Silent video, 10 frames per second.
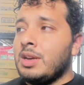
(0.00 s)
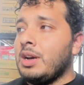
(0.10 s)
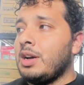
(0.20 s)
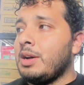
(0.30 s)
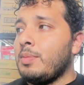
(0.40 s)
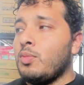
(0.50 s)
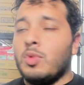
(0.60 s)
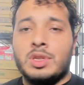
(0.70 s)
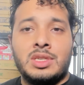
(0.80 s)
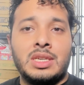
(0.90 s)

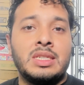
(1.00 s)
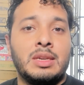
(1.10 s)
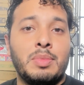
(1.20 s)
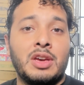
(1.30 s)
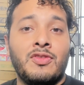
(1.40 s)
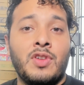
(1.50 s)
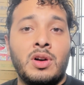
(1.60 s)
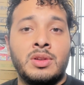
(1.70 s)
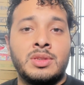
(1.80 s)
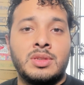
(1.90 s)
once they see big
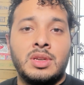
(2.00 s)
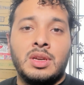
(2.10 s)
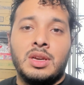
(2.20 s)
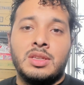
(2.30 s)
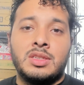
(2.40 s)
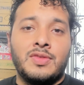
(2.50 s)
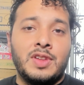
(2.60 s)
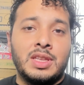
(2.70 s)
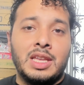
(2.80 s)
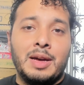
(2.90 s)
falls and stuff
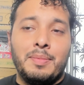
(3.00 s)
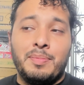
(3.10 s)
like that.